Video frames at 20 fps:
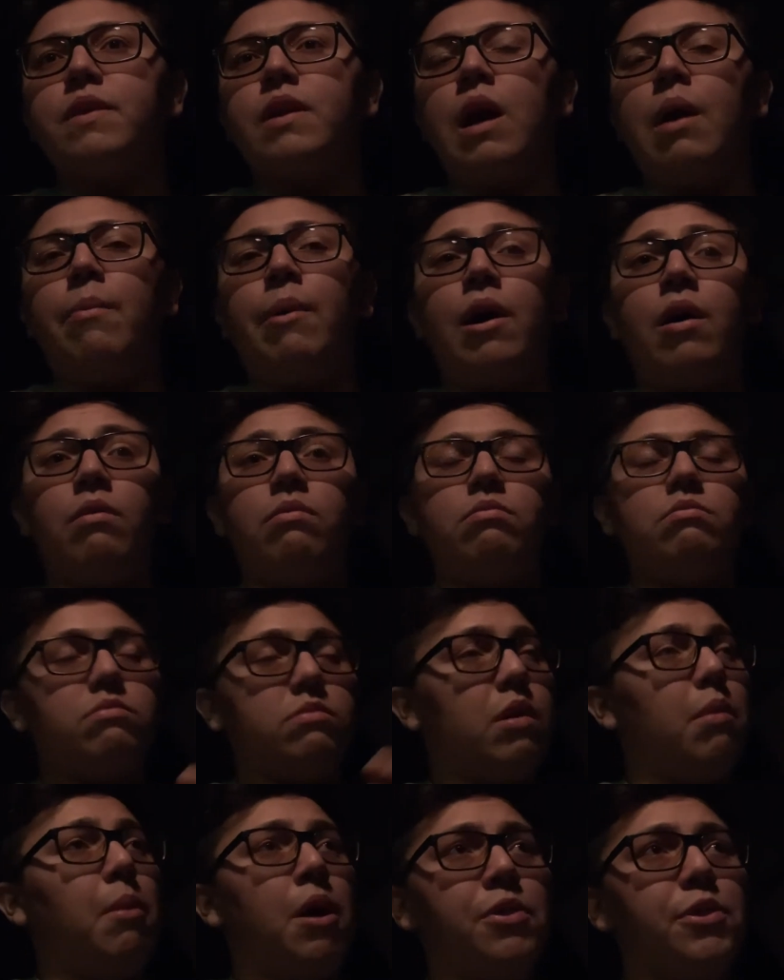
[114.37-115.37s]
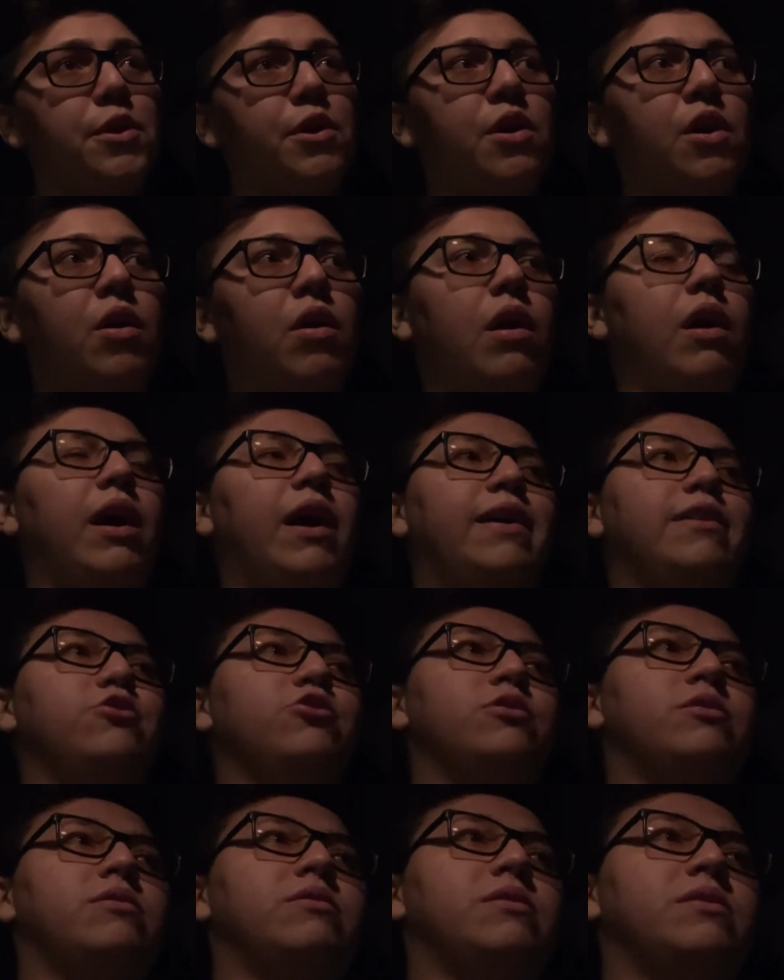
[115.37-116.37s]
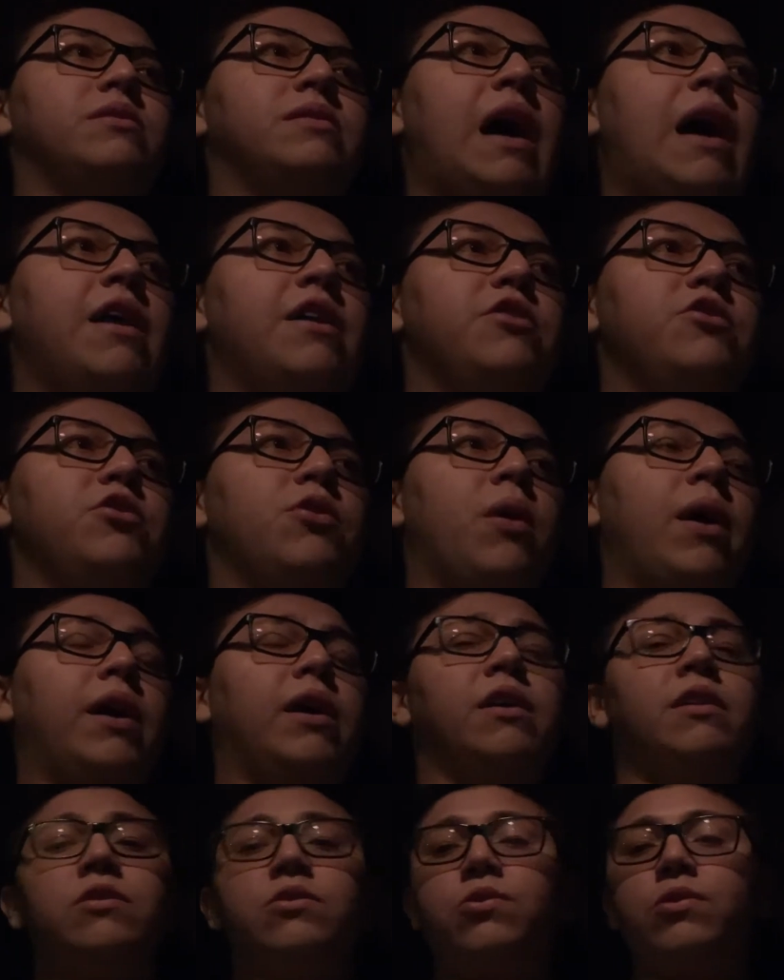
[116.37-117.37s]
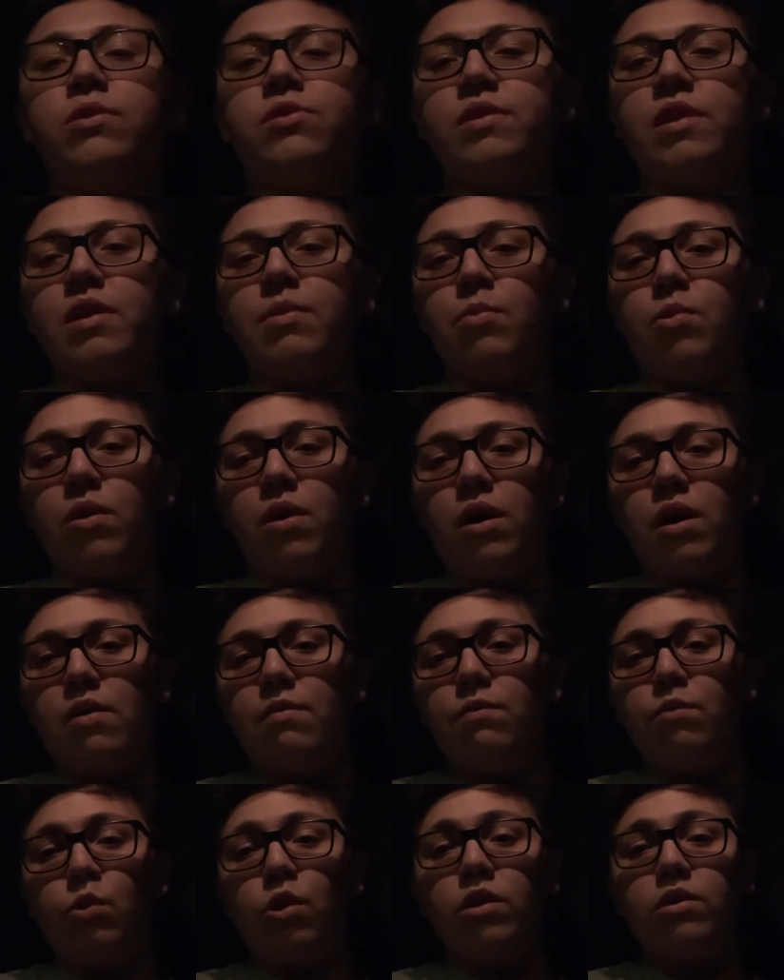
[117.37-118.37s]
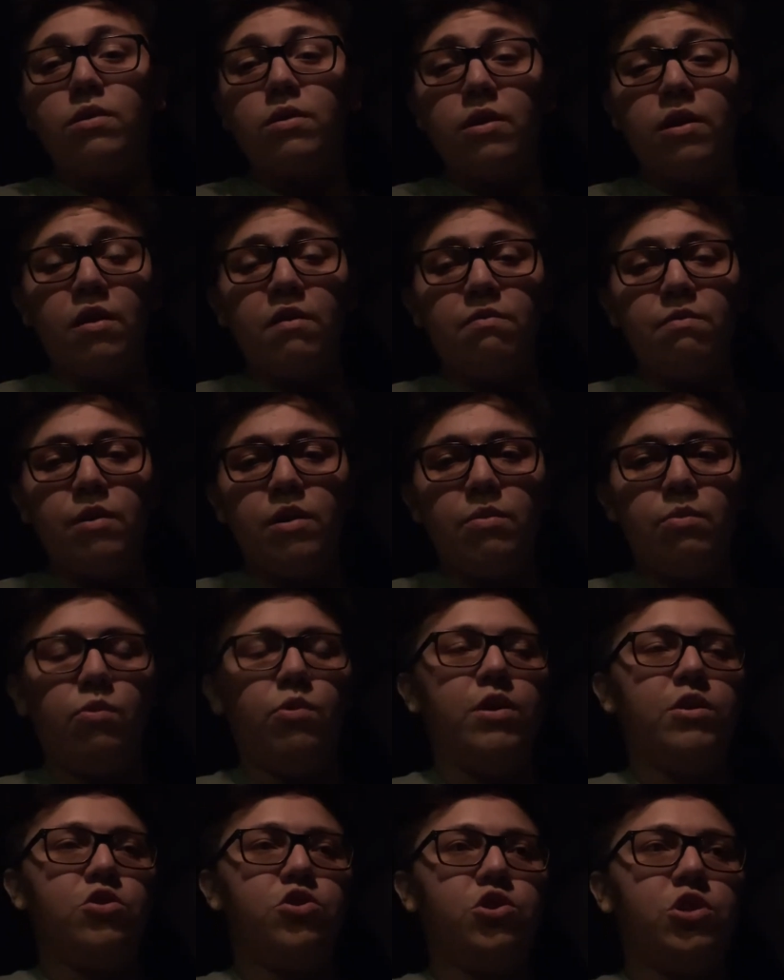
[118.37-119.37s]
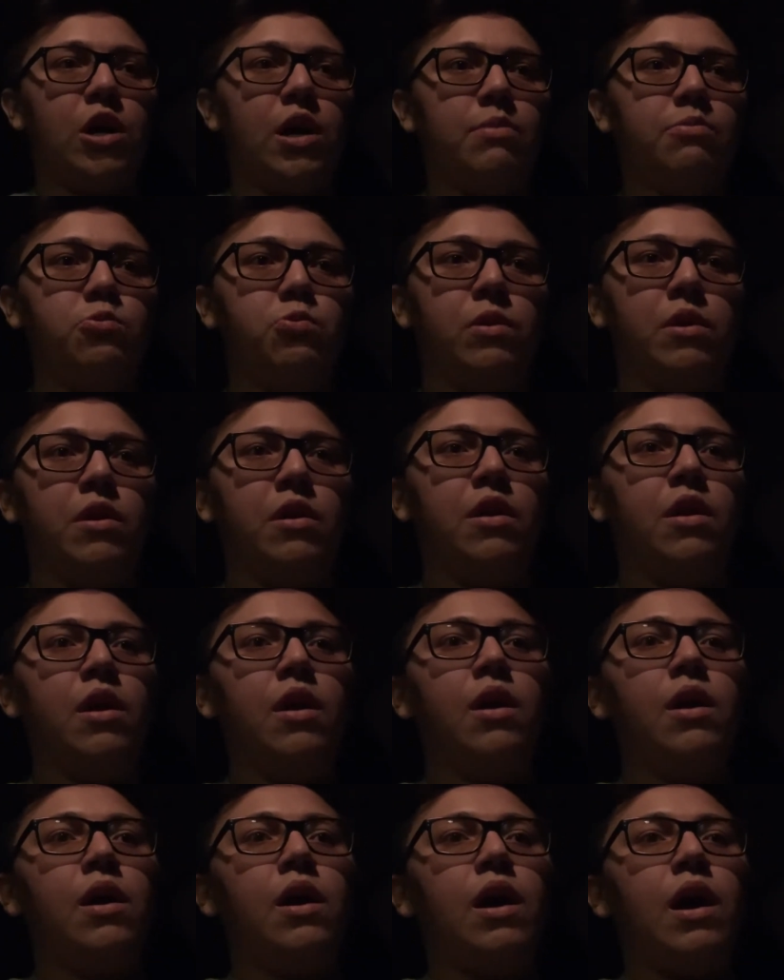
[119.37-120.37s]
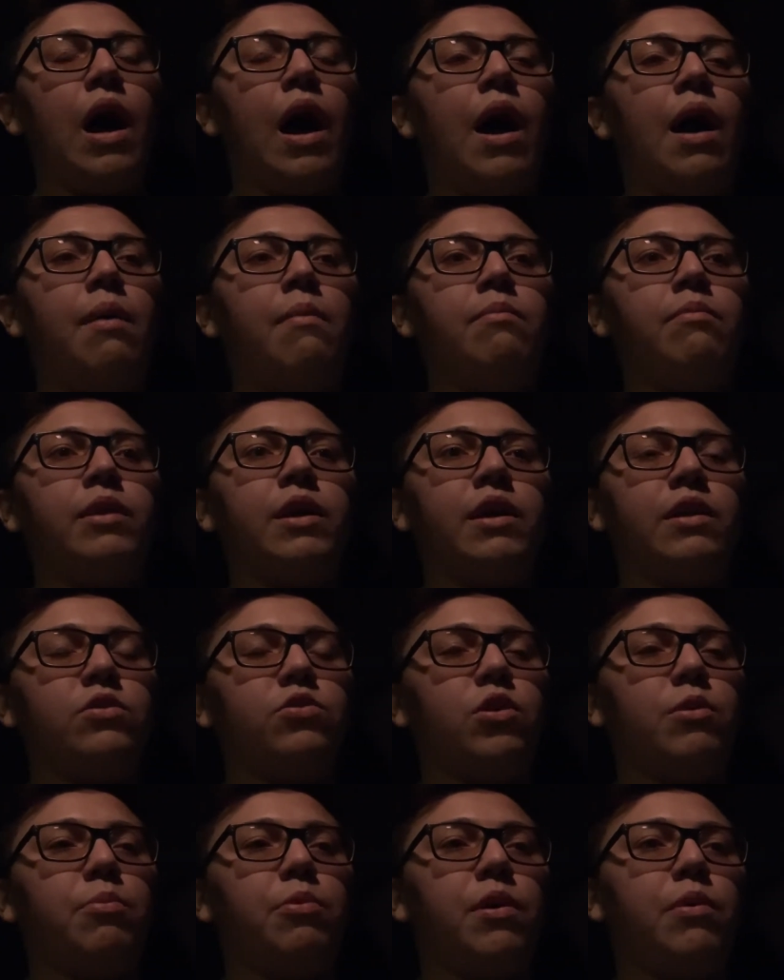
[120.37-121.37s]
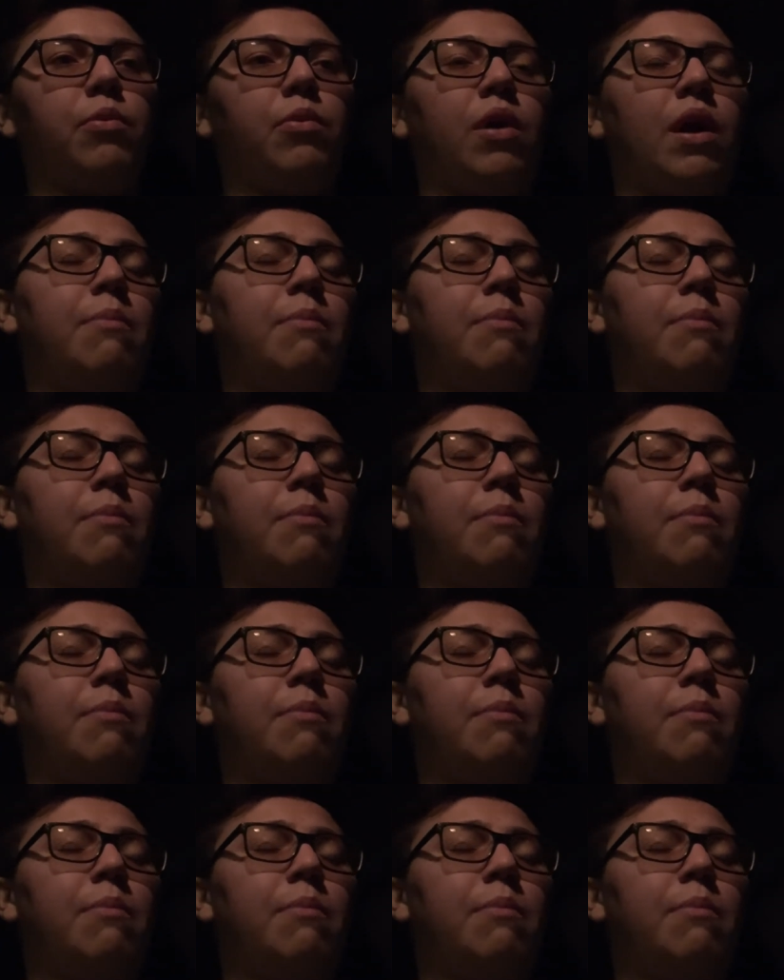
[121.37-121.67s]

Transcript: about a month ago, I just decided, I couldn't do this anymore. I've worked enough minimum wage jobs where I'm getting to a point where